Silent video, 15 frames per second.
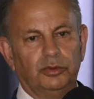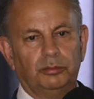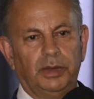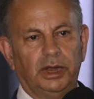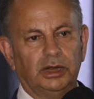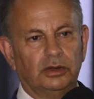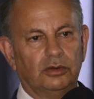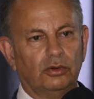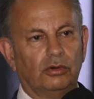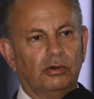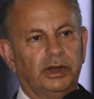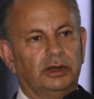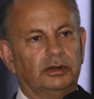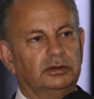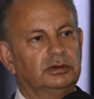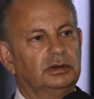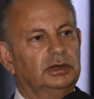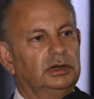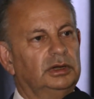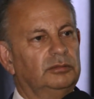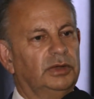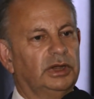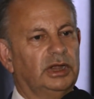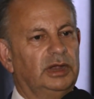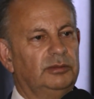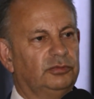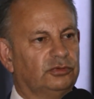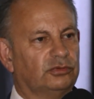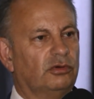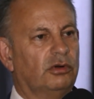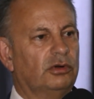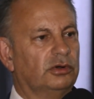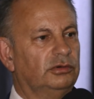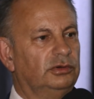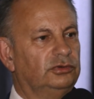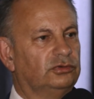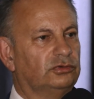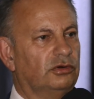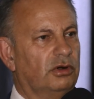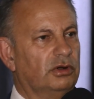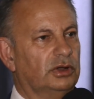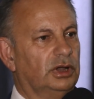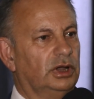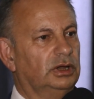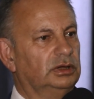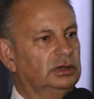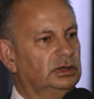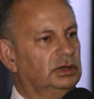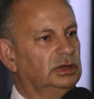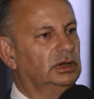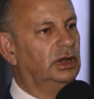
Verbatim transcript: but with Ben Gurion, became stronger and stronger